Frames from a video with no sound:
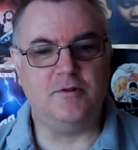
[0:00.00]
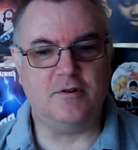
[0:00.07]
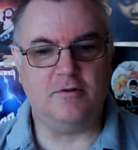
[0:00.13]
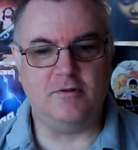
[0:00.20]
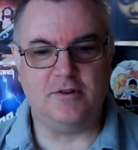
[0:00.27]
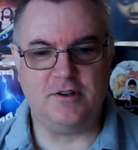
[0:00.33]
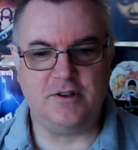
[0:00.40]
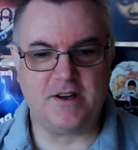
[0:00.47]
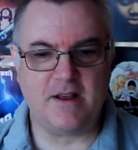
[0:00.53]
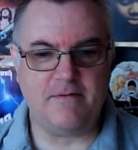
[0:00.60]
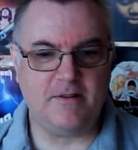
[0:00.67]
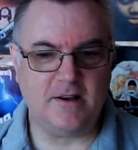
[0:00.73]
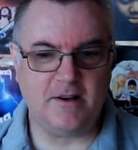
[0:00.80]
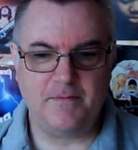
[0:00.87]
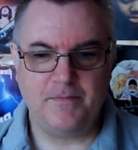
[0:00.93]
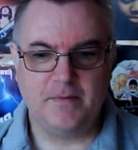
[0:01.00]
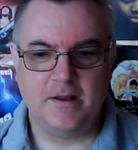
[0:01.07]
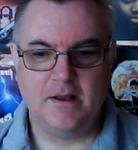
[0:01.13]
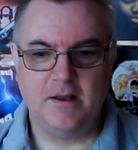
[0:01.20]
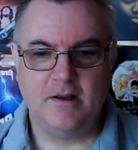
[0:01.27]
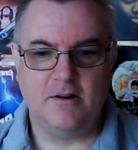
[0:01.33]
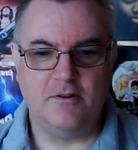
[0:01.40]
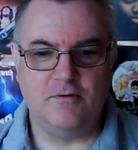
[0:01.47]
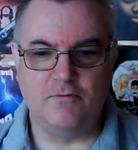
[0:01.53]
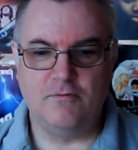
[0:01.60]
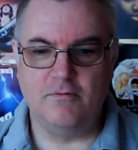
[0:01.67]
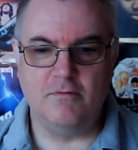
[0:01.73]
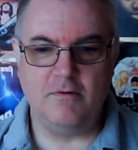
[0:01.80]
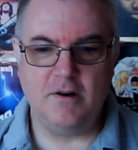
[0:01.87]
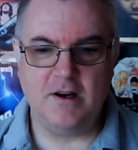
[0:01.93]
George as ever.
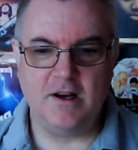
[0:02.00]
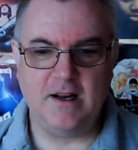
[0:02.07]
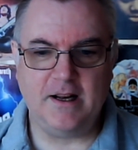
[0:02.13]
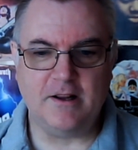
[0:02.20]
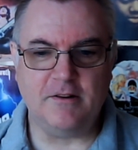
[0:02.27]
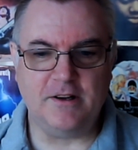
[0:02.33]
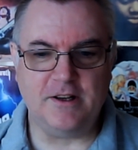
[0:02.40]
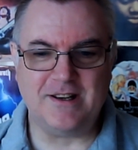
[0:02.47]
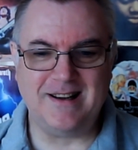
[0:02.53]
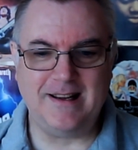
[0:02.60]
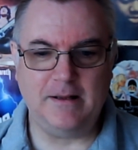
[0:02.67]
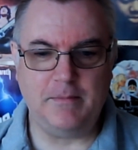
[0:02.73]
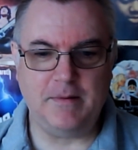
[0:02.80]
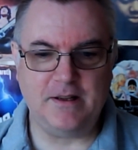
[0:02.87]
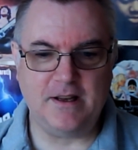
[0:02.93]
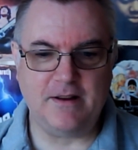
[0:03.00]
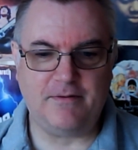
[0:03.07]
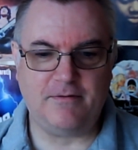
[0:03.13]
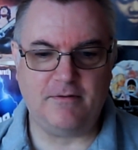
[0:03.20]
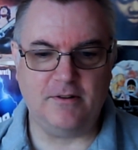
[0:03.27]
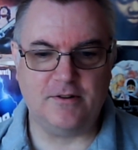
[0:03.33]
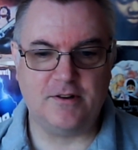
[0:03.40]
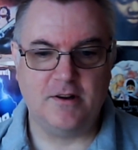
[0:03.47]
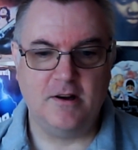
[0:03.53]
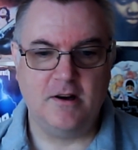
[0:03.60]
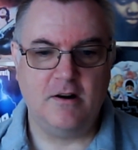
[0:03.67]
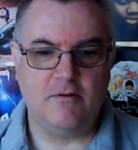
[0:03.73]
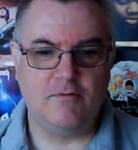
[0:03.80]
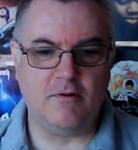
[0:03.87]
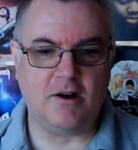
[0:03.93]
Really good. It's a little bit different.
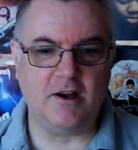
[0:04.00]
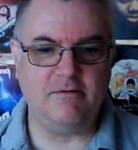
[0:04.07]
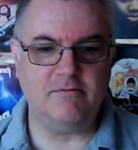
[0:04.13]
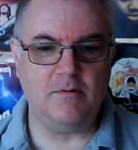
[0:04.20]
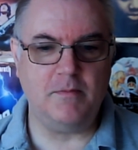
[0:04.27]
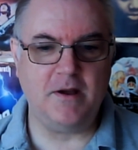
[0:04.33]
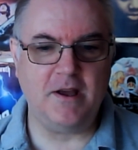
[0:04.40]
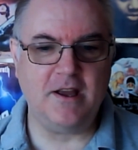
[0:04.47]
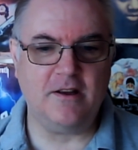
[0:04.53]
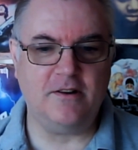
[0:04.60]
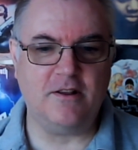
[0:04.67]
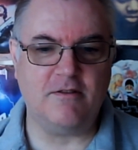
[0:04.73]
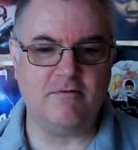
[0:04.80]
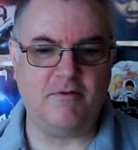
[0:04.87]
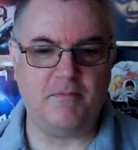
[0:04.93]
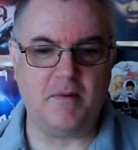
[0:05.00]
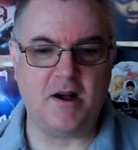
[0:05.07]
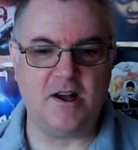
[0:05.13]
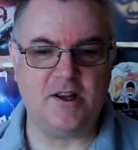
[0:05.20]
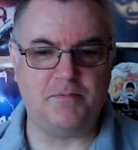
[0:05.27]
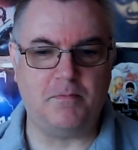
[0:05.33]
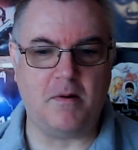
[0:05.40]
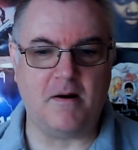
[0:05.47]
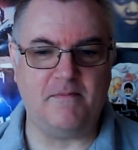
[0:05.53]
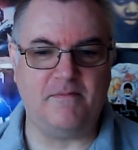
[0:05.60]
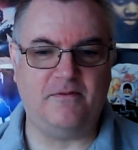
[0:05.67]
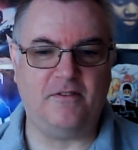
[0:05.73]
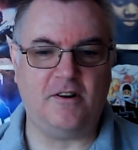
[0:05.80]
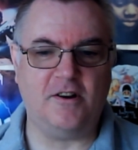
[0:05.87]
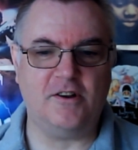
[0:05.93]
Ride With Me, another of Mars
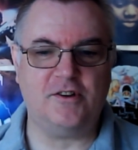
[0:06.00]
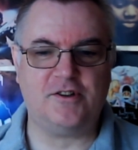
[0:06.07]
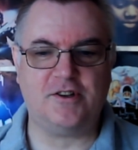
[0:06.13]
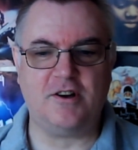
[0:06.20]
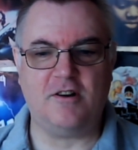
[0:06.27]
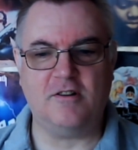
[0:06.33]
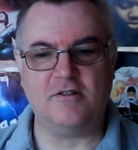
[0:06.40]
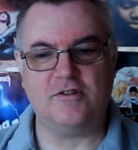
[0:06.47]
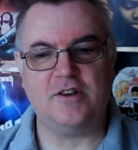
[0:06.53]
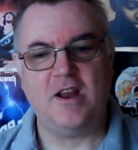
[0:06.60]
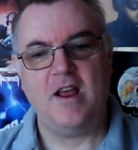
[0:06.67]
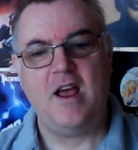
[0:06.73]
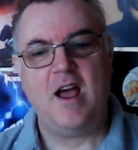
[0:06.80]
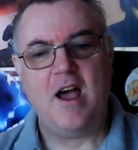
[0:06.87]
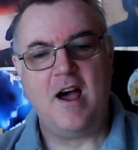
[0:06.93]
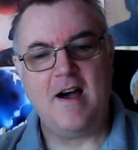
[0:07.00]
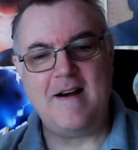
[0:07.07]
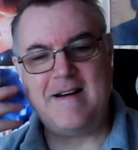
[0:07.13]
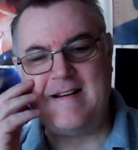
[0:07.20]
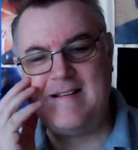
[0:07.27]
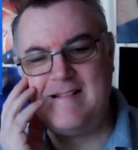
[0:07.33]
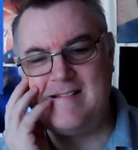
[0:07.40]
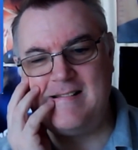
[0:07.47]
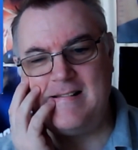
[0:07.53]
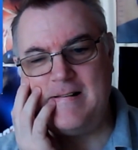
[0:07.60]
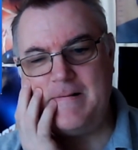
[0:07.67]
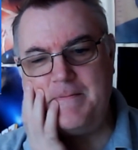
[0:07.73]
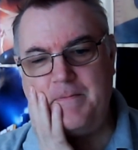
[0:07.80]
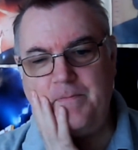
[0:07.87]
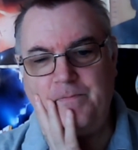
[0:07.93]
Bonfire songs.
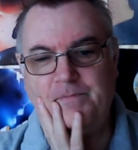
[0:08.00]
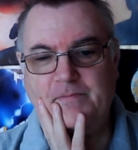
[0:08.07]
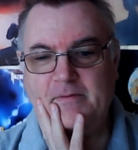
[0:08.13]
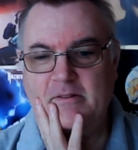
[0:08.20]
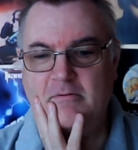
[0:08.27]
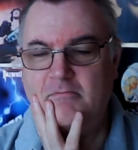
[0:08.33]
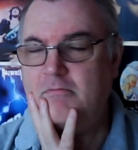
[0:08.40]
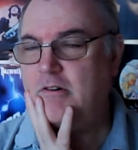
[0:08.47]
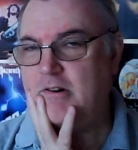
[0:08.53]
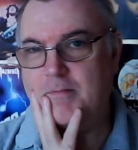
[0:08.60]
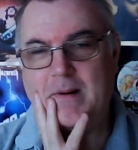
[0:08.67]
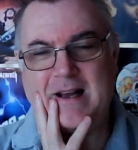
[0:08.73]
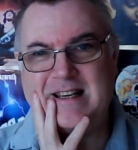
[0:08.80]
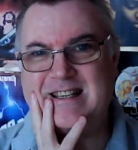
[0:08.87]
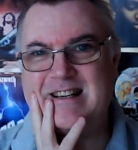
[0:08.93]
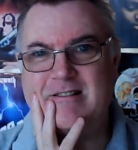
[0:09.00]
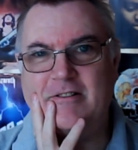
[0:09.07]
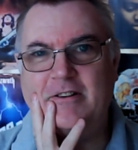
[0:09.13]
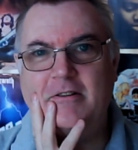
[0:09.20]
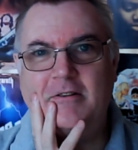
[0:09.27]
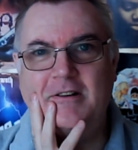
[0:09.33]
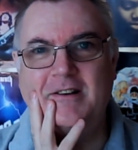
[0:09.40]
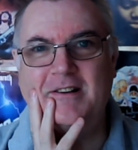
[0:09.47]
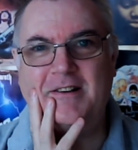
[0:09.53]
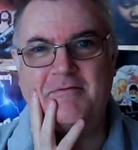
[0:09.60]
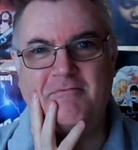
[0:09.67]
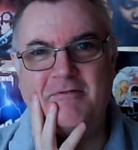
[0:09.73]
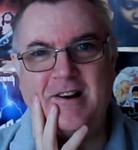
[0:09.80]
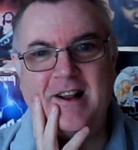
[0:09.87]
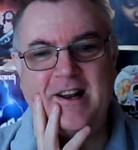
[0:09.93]
What a bass line.
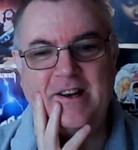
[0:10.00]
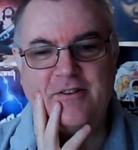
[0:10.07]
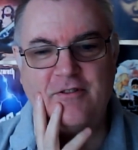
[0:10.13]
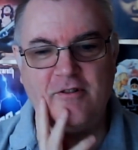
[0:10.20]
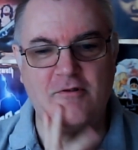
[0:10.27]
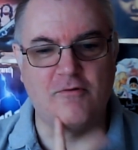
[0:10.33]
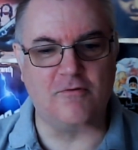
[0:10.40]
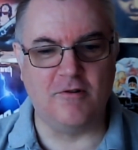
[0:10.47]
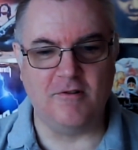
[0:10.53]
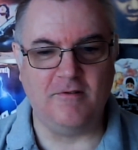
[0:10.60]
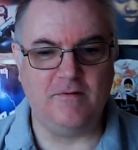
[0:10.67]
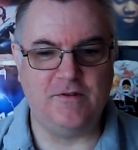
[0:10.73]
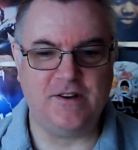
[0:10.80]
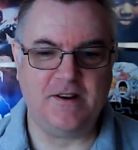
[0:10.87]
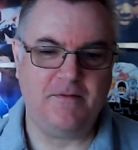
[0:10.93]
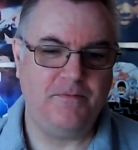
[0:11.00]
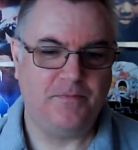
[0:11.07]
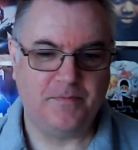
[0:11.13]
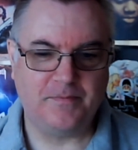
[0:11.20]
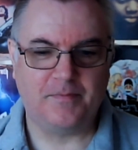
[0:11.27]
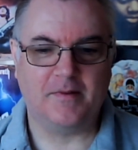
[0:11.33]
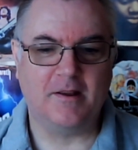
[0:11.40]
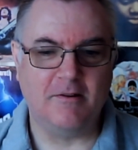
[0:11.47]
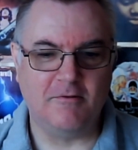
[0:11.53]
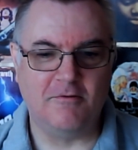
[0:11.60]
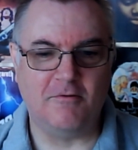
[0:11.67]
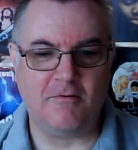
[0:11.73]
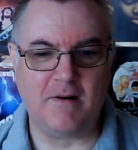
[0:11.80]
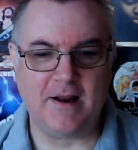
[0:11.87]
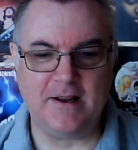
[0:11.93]
Really grooves it.
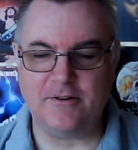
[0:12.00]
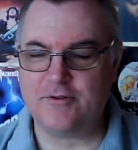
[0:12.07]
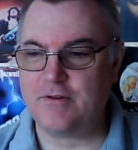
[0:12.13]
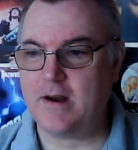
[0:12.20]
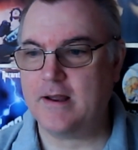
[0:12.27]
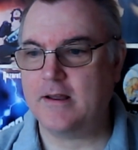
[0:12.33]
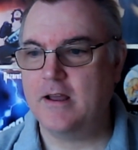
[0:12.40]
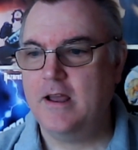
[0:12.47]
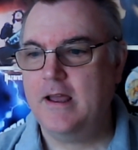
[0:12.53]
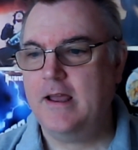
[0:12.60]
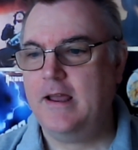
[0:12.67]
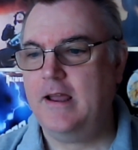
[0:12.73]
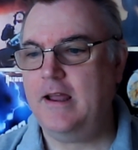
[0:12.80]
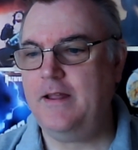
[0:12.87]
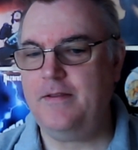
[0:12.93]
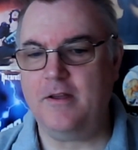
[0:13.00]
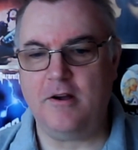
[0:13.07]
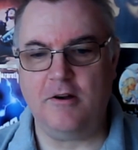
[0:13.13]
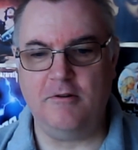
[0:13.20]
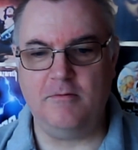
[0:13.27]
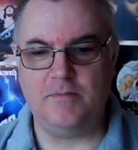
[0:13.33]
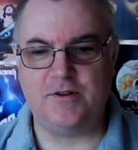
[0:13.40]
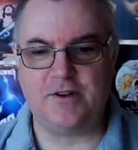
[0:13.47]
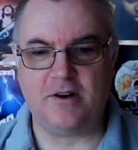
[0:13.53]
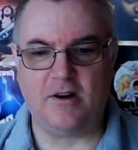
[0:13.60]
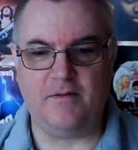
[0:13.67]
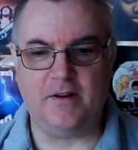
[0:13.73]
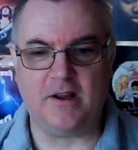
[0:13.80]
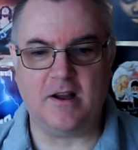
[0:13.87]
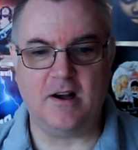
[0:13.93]
Great track. In the Hopes
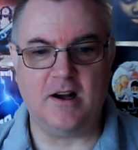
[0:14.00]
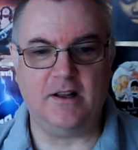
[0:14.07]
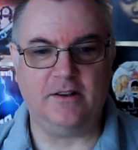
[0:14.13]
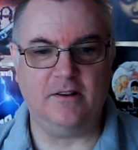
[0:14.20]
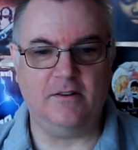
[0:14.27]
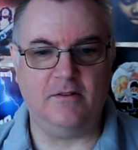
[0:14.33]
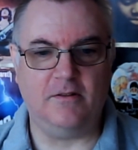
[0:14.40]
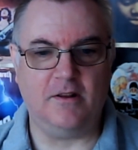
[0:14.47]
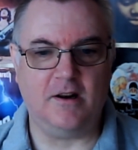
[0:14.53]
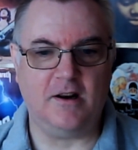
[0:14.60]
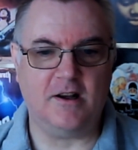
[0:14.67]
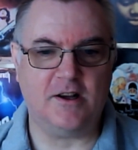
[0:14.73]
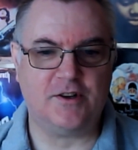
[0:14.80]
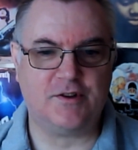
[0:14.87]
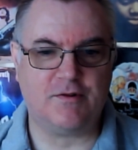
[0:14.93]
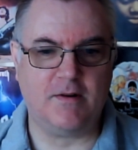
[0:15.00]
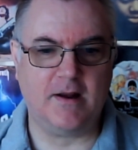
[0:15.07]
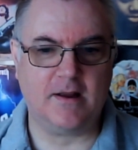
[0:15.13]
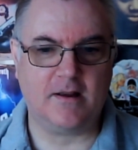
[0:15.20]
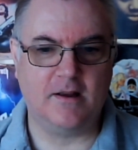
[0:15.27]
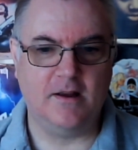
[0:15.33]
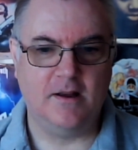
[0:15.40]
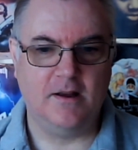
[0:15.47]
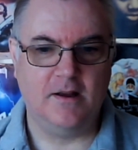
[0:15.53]
of a Garden, the last track.